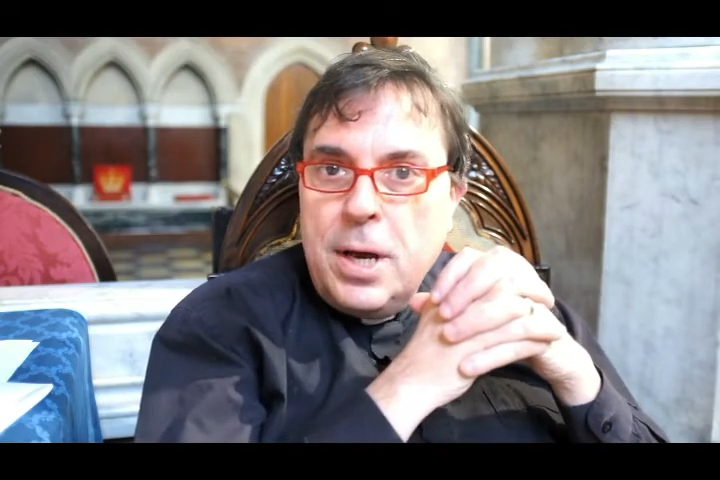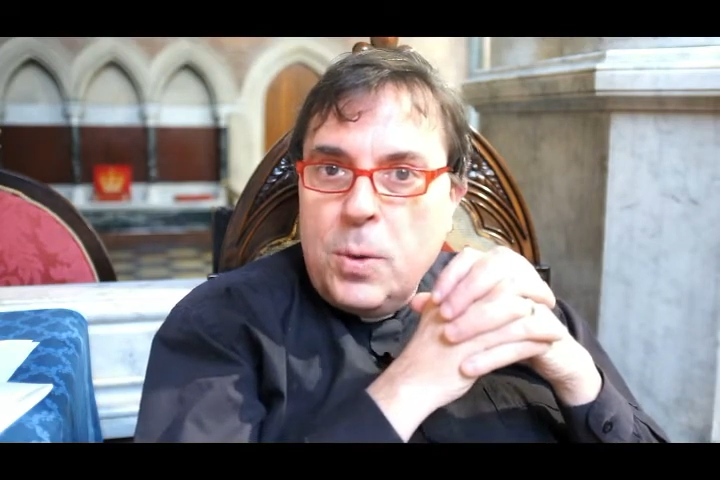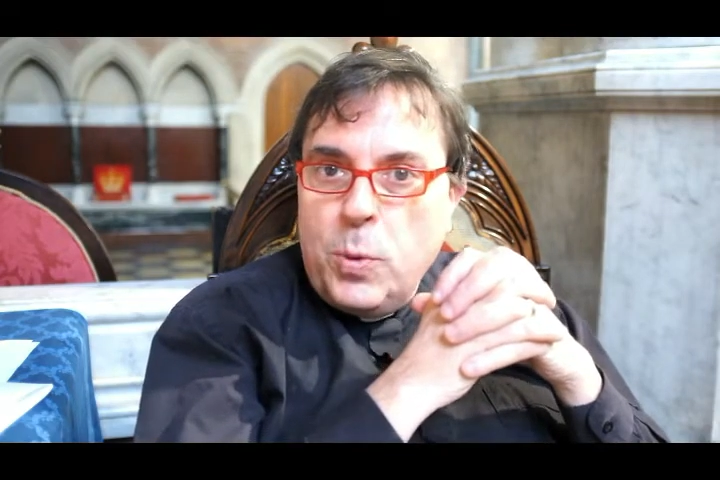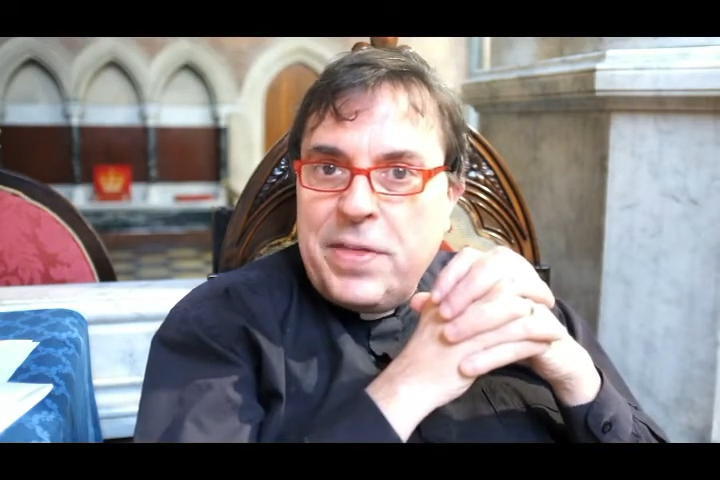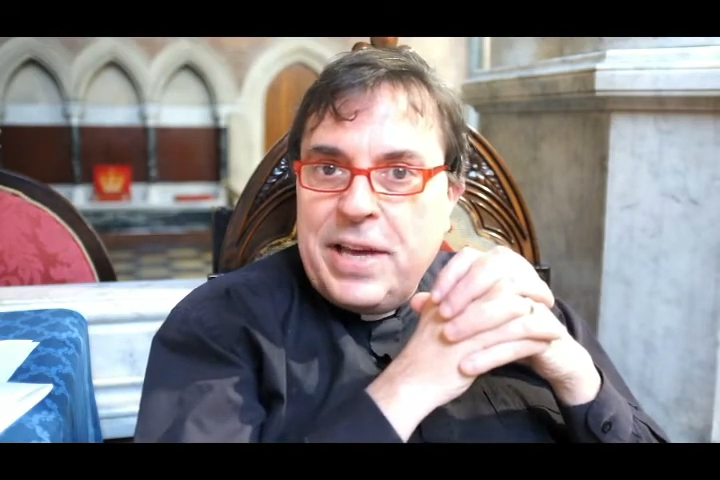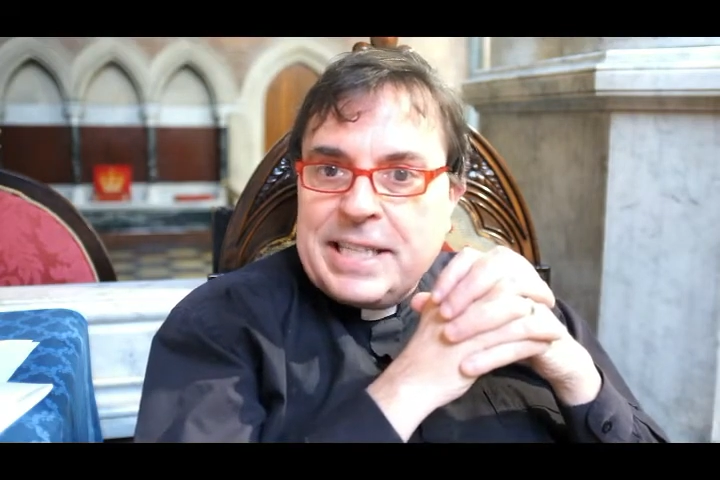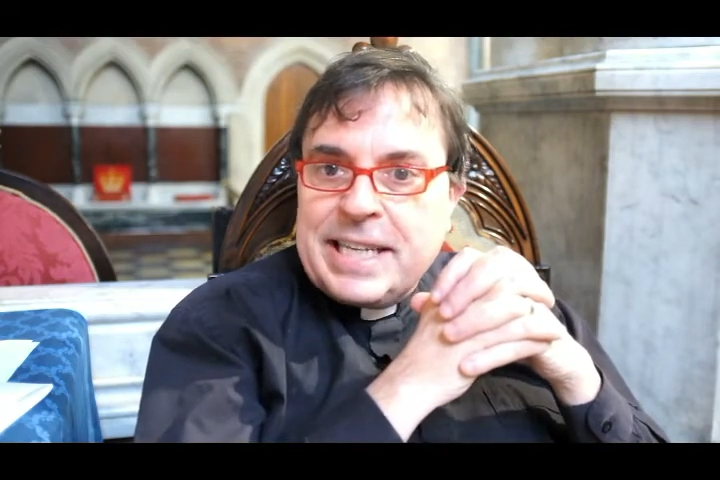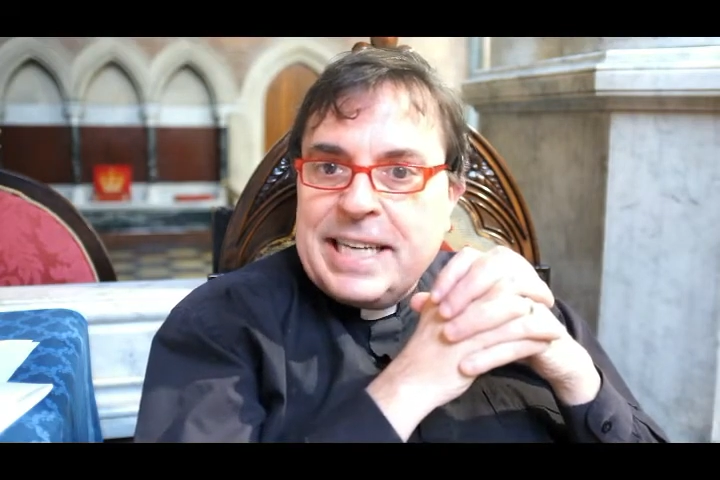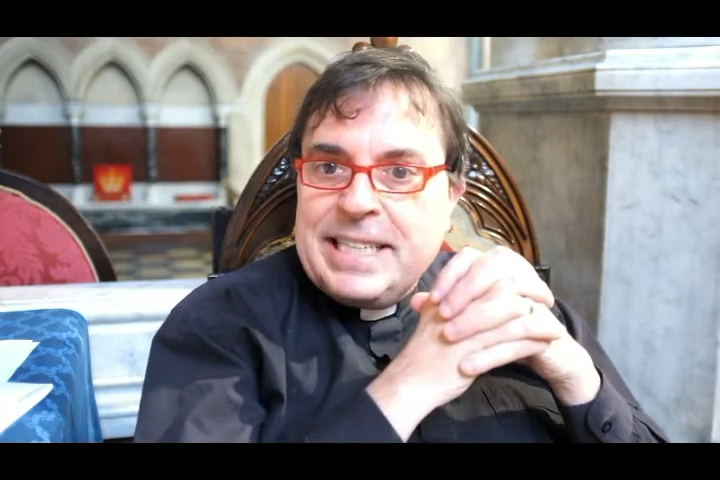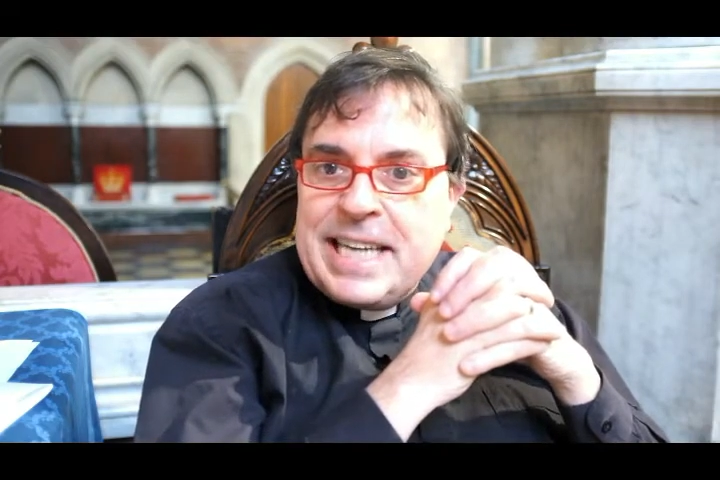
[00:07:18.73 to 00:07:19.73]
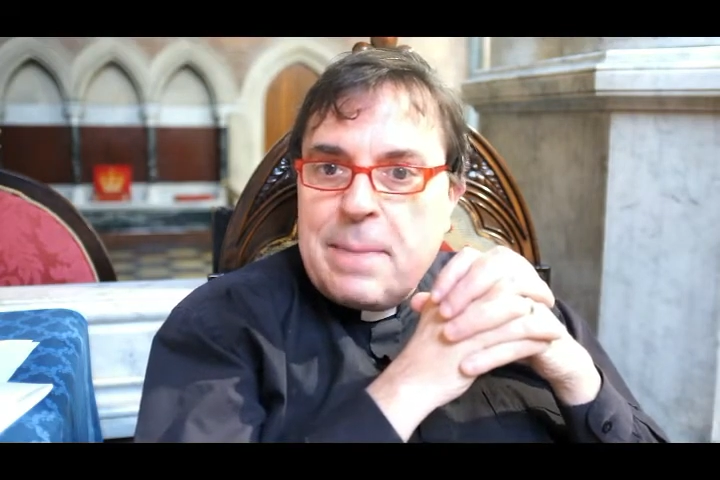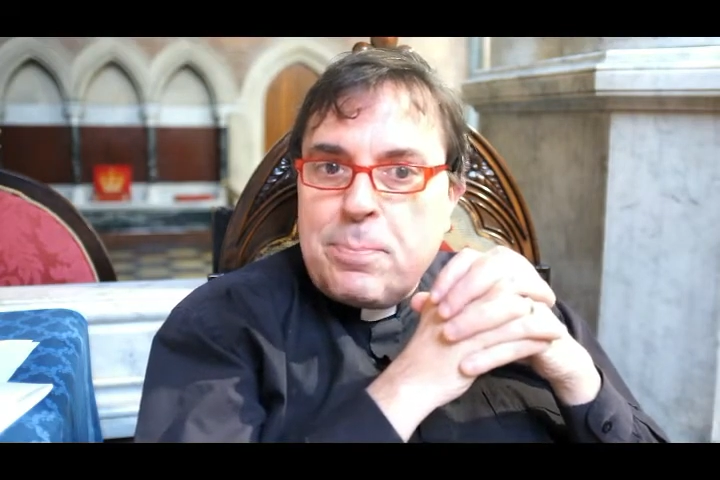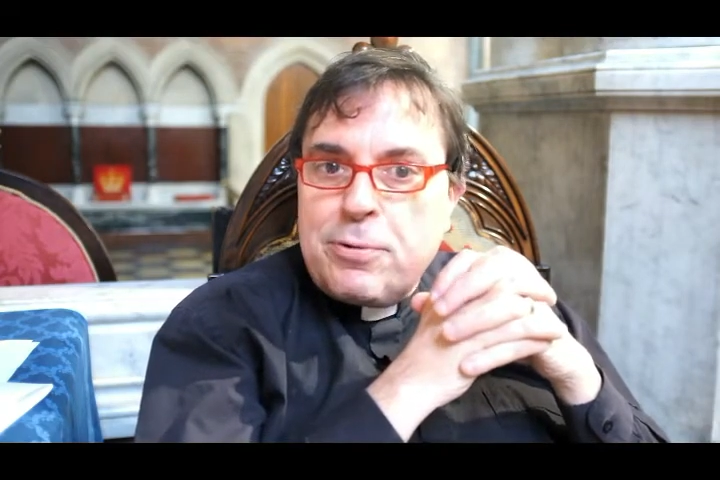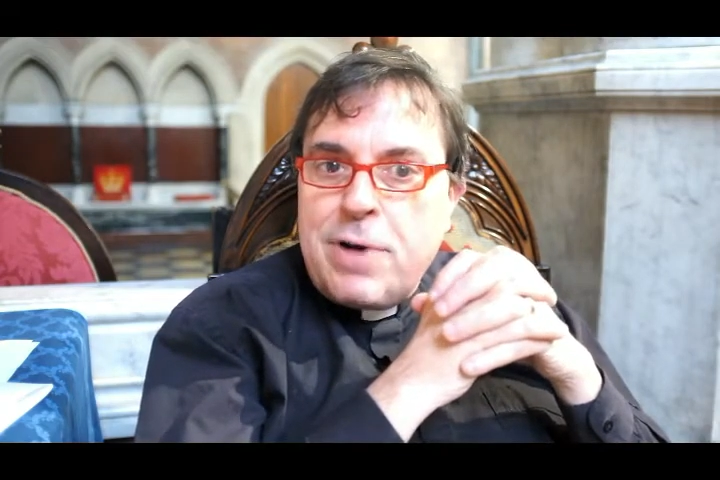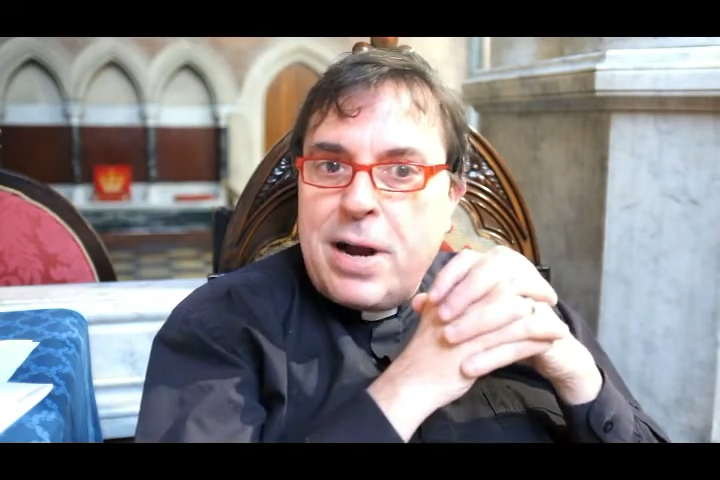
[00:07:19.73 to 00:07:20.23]
with his
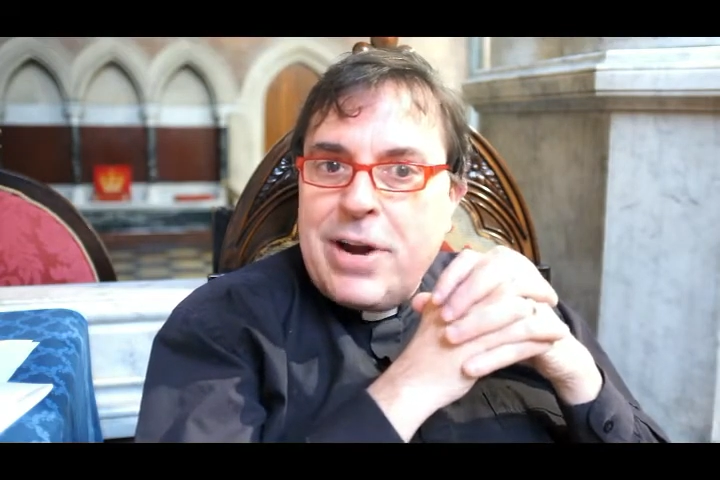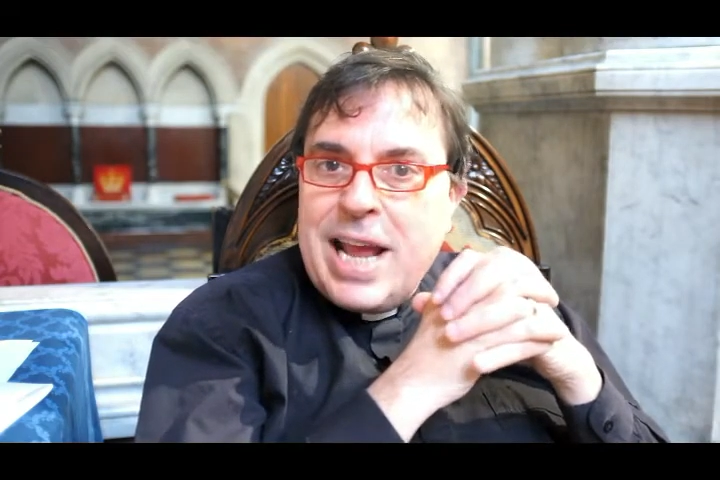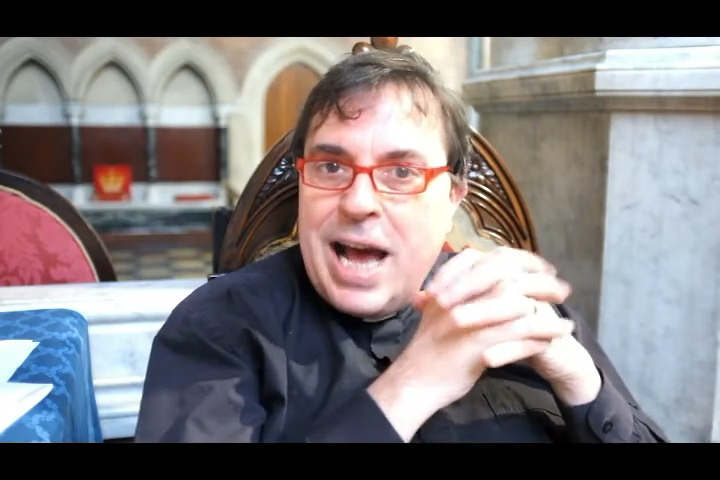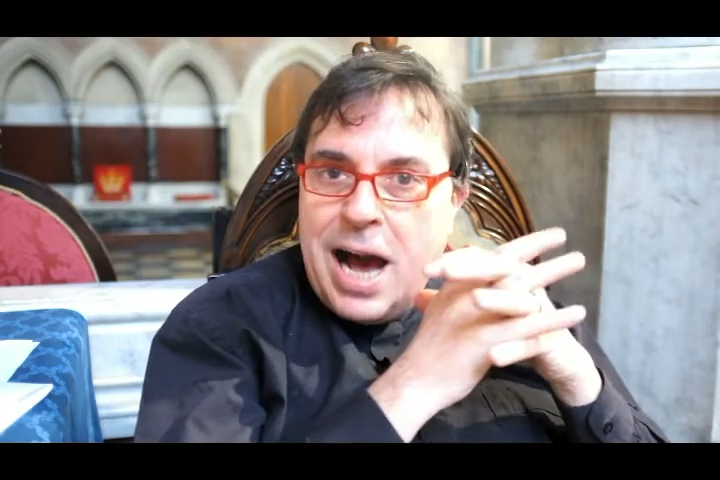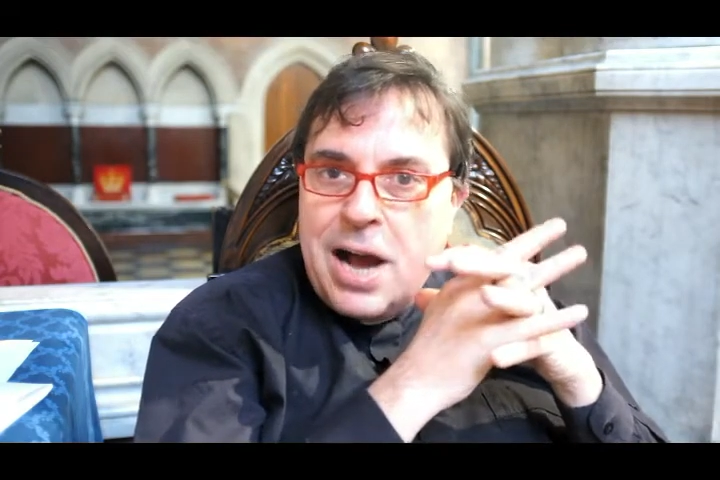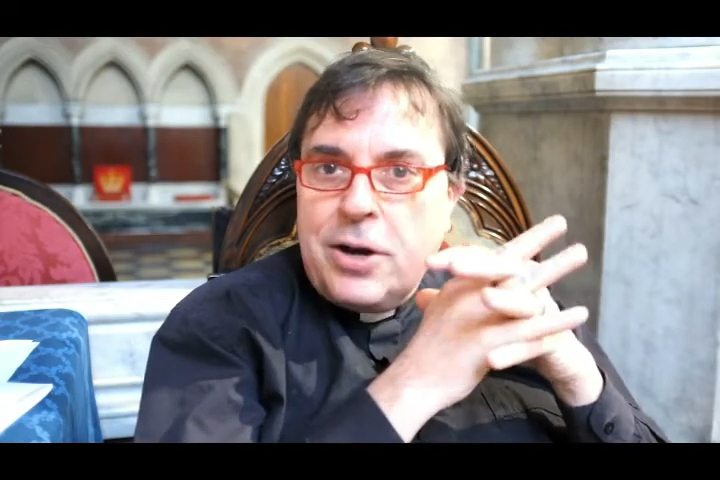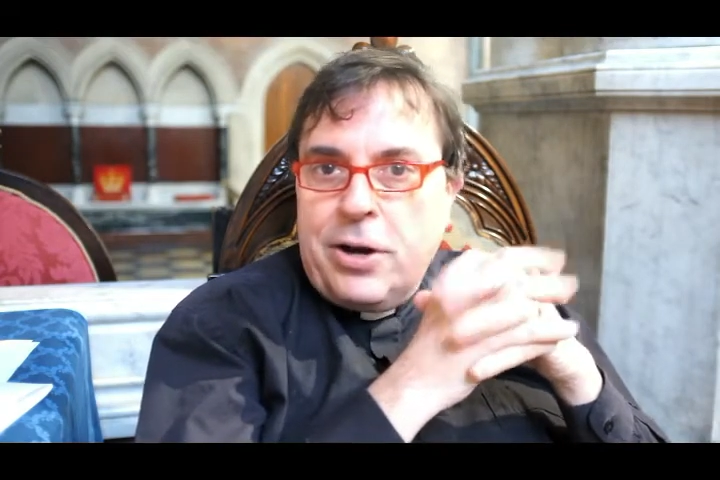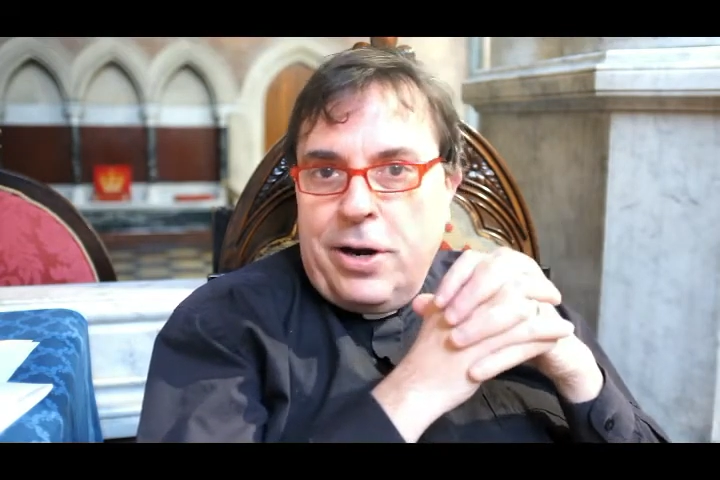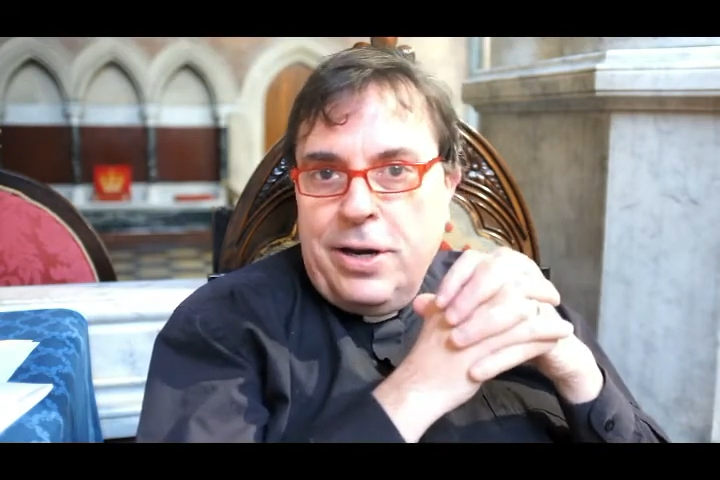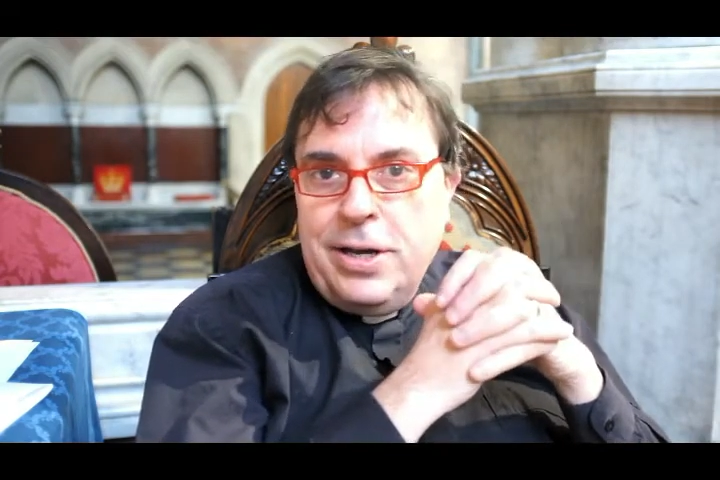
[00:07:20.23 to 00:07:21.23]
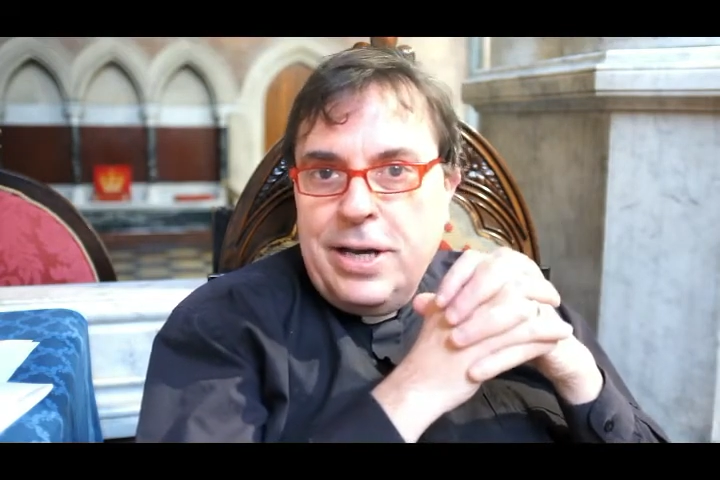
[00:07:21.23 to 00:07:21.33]
contemporary hunger